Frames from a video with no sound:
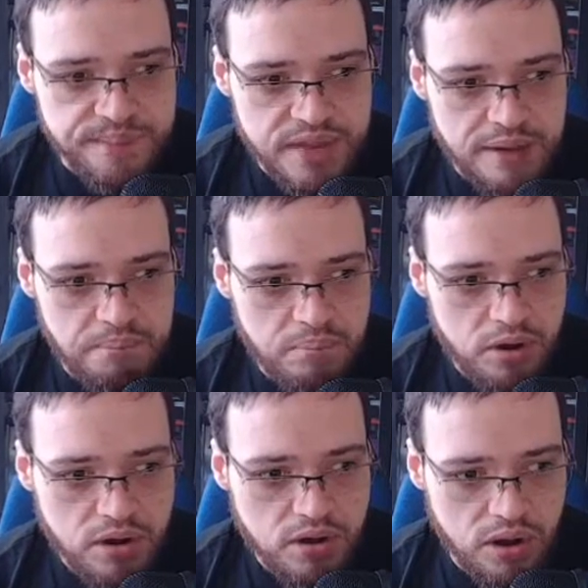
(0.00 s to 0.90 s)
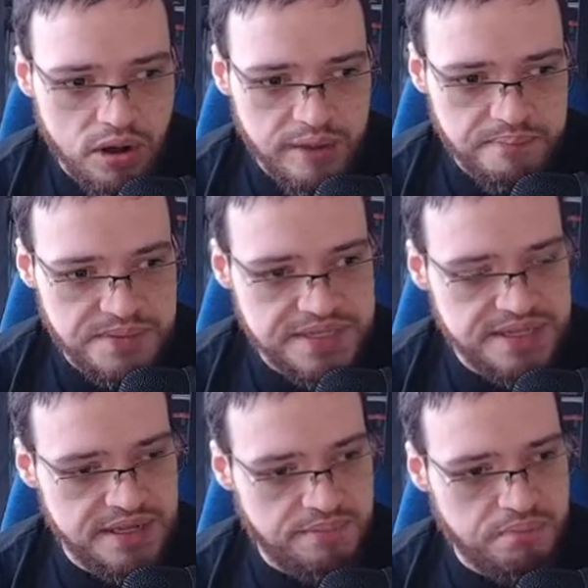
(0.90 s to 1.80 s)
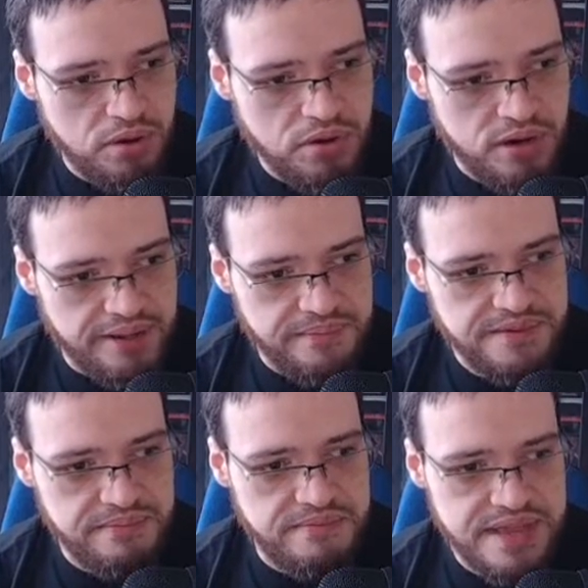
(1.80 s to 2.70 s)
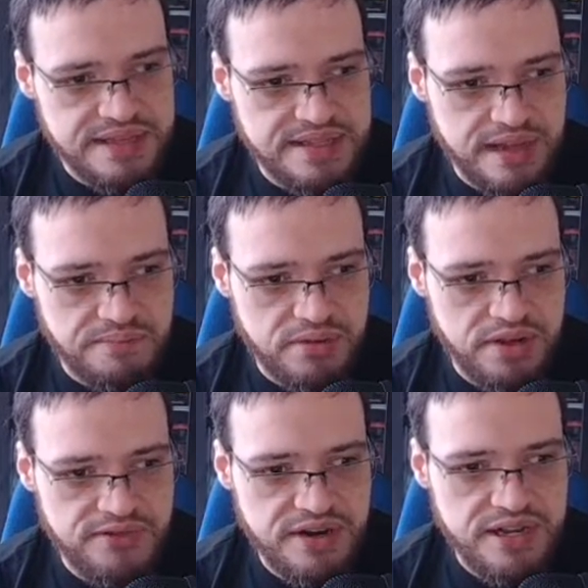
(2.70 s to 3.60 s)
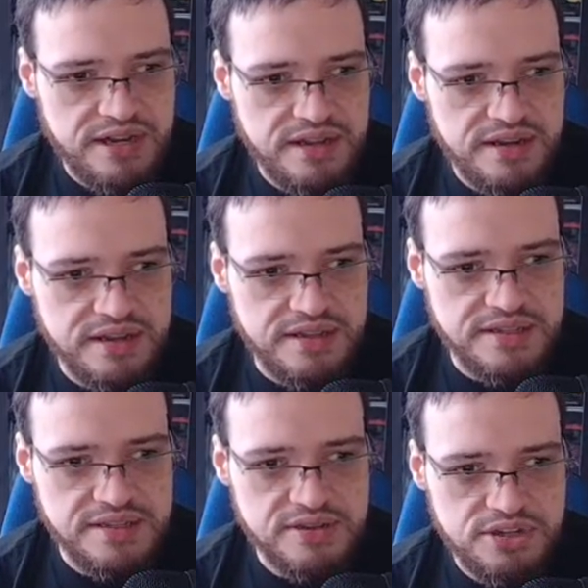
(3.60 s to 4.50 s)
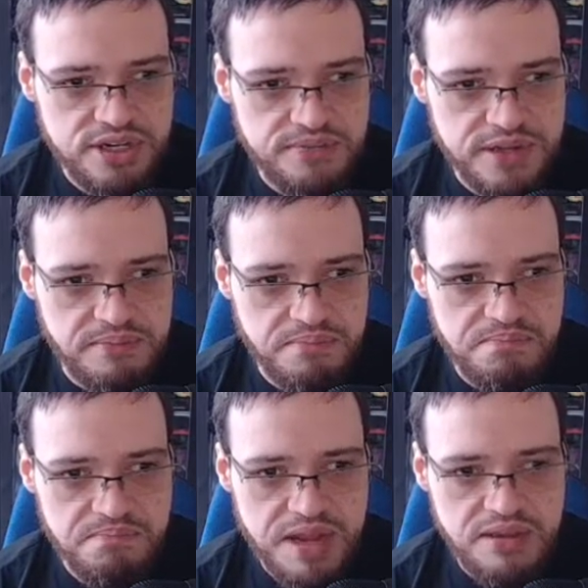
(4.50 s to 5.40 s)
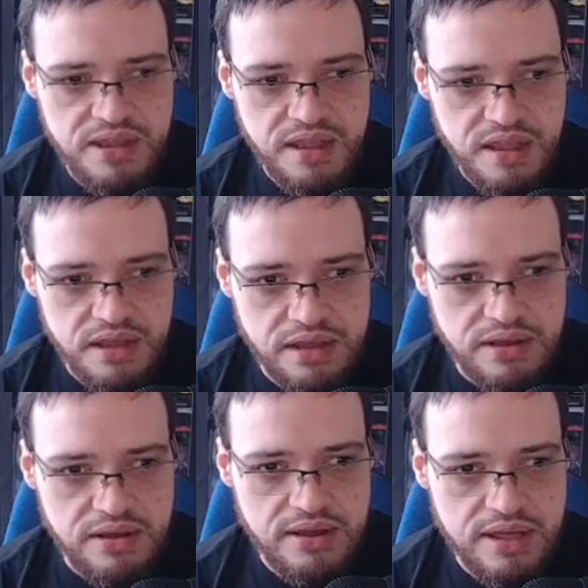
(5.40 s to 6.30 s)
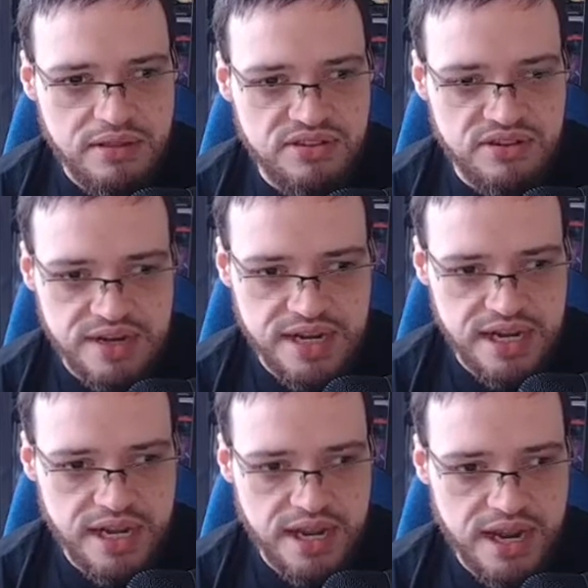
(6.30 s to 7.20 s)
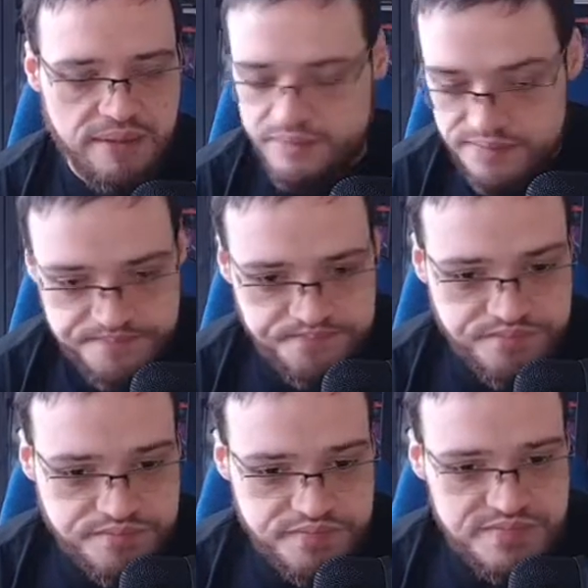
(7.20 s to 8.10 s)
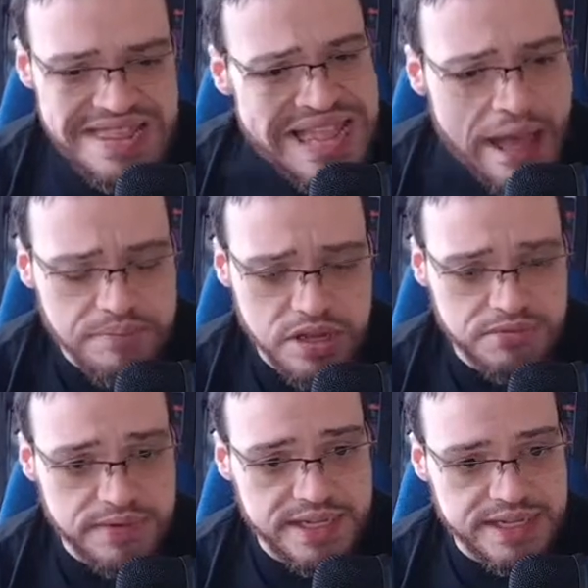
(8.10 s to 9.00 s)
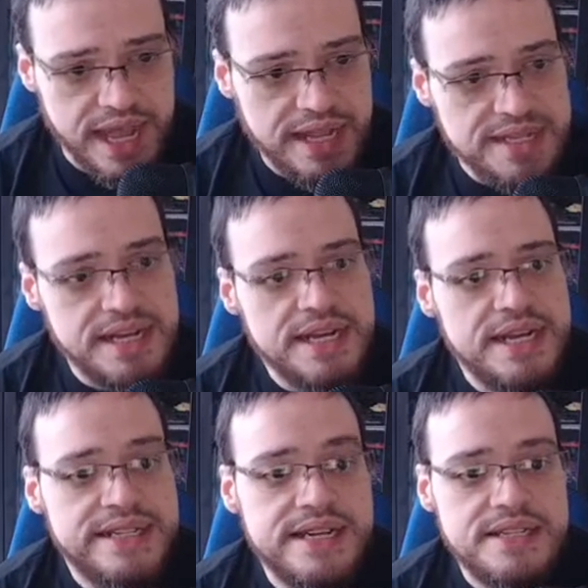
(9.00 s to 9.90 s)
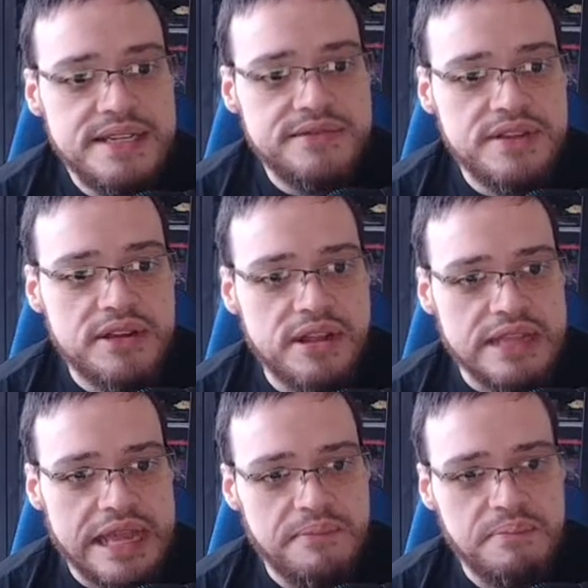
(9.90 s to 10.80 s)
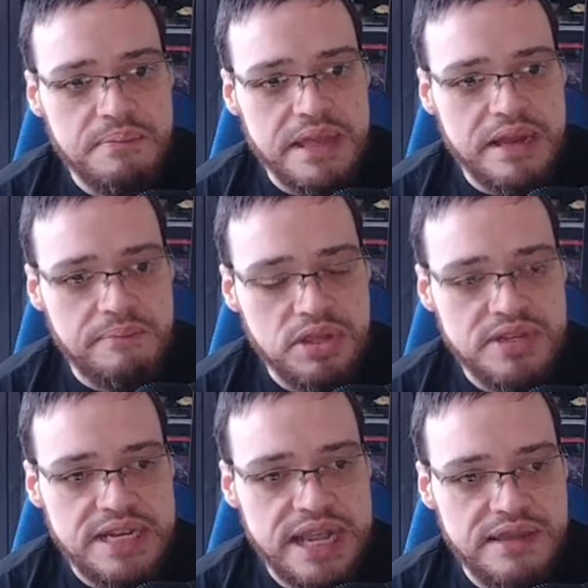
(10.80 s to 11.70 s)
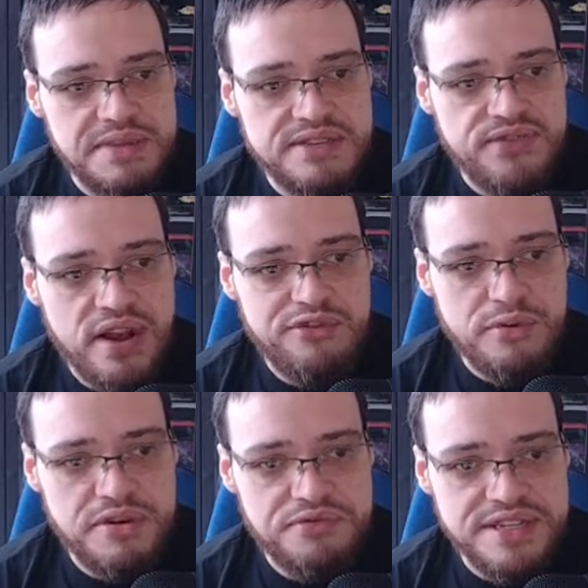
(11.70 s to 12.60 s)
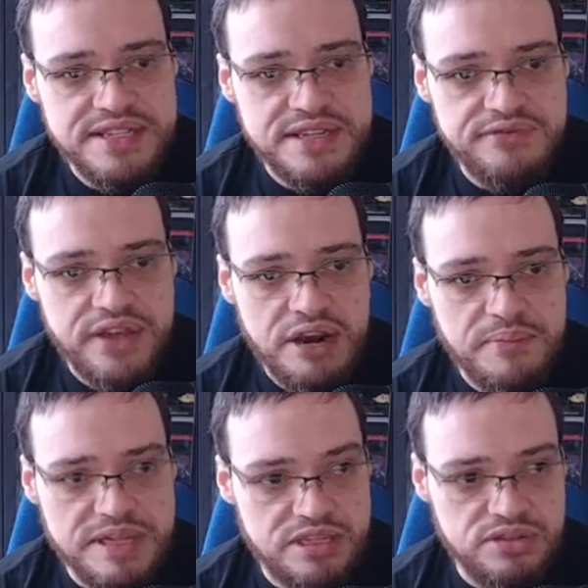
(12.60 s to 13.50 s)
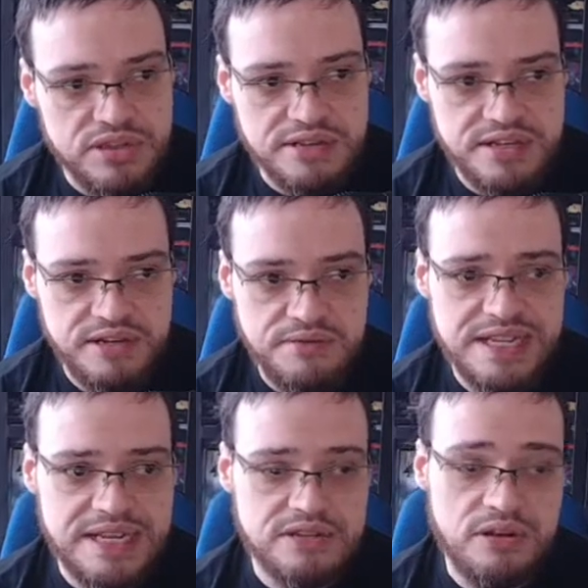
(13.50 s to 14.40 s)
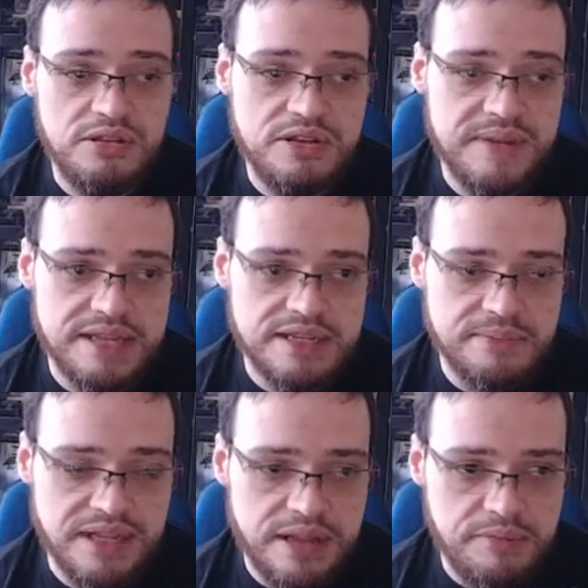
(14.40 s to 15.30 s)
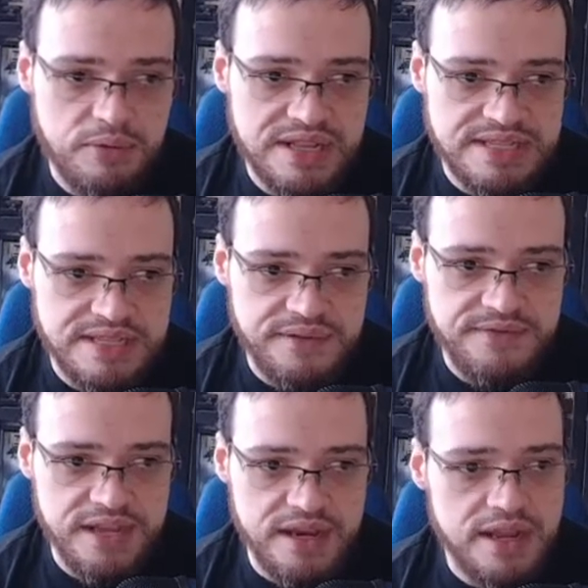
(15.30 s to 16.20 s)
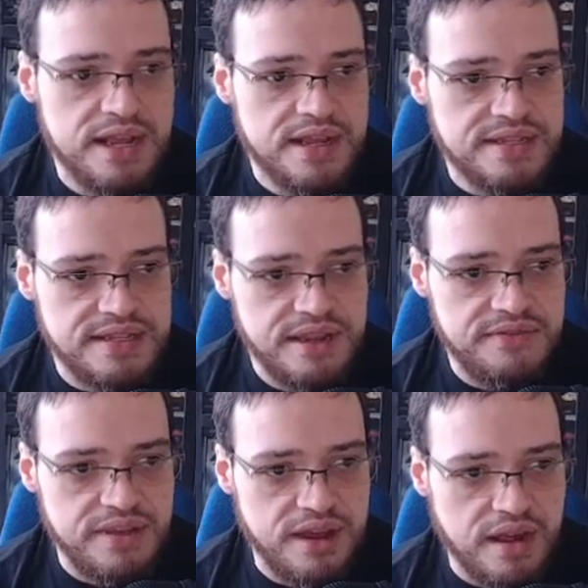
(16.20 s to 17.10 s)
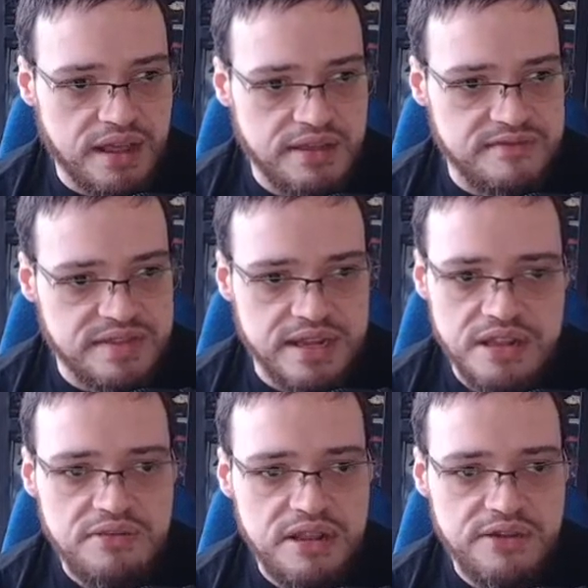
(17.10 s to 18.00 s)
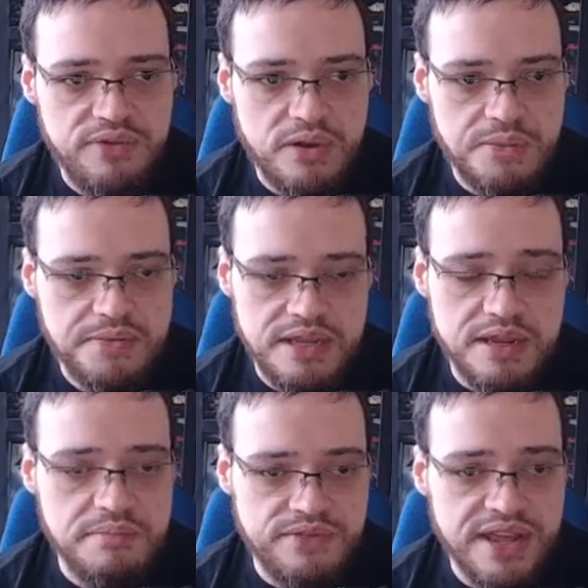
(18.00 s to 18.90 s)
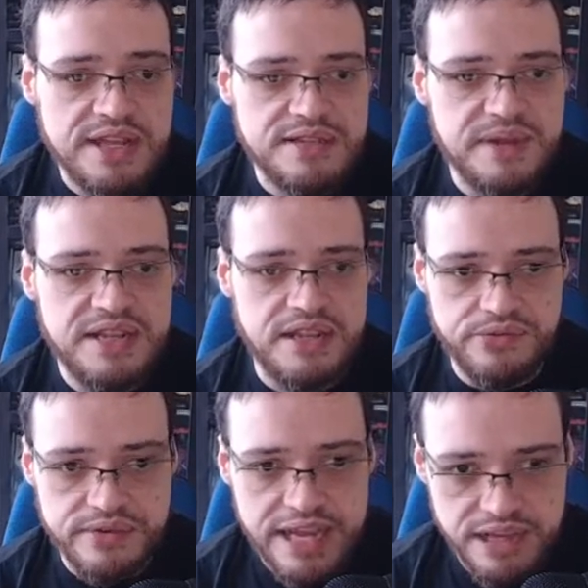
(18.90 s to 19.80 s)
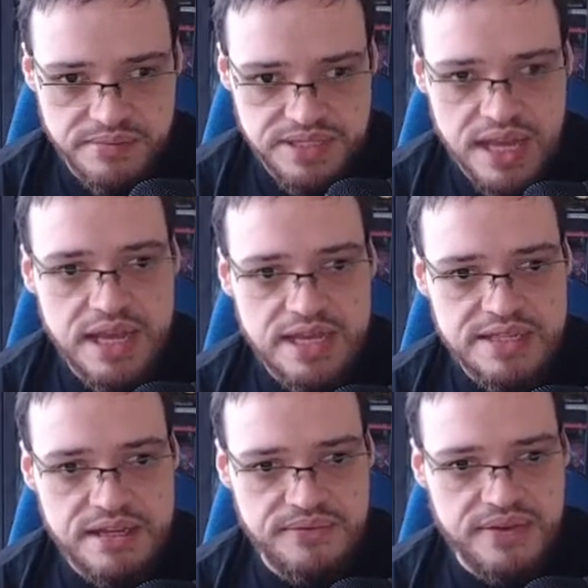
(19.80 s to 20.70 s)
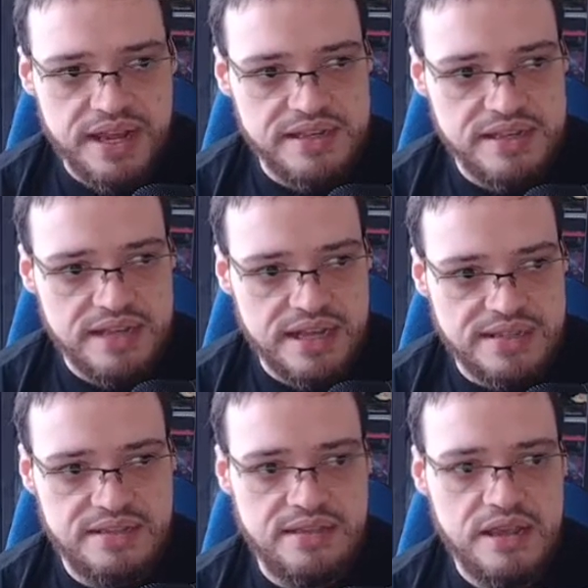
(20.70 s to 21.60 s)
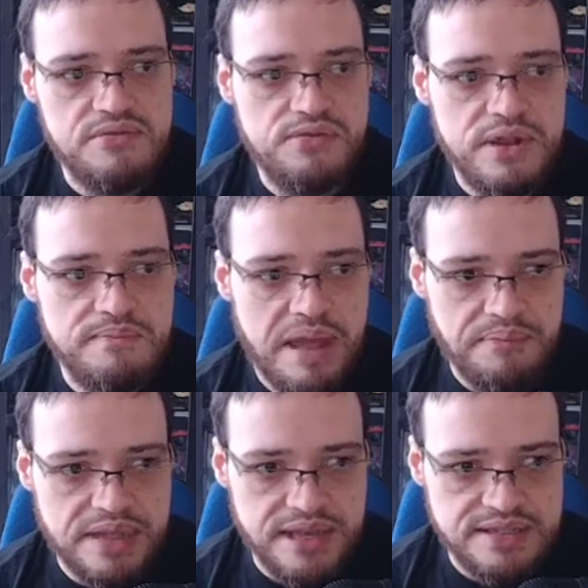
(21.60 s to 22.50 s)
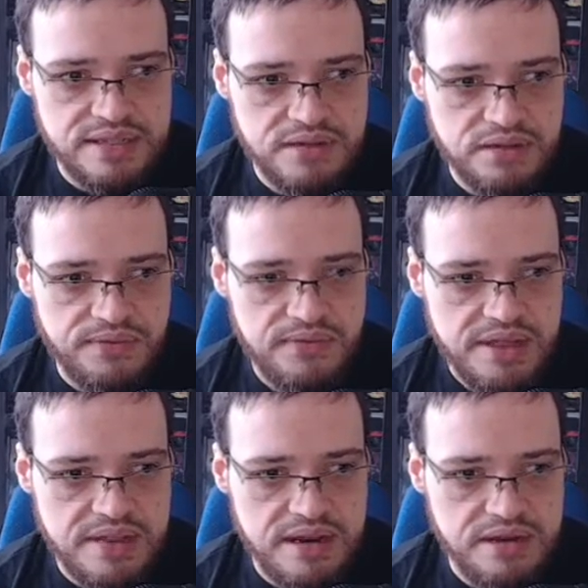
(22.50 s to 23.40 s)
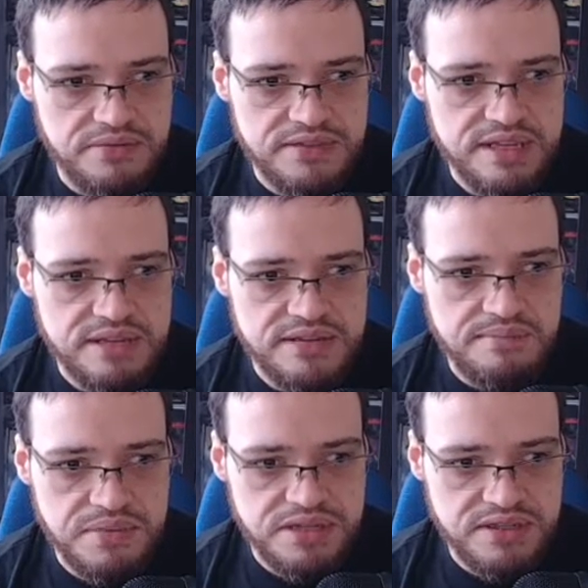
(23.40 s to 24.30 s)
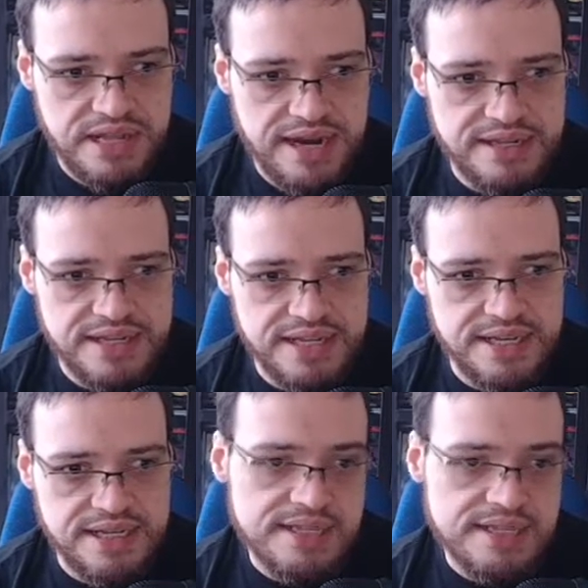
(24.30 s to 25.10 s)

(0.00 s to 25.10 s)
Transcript: Apocalypse makes that point very clear in a discussion with Melody Gundry. Yeah, I'm not reading that. The idea of the codename being a mutant name is far from a recent development. In 2001, Ultimate X-Men number 1 Xavier gives the newly formed team of X-Men new names, signifying it as their rebaptizing to fit their new skills and personality.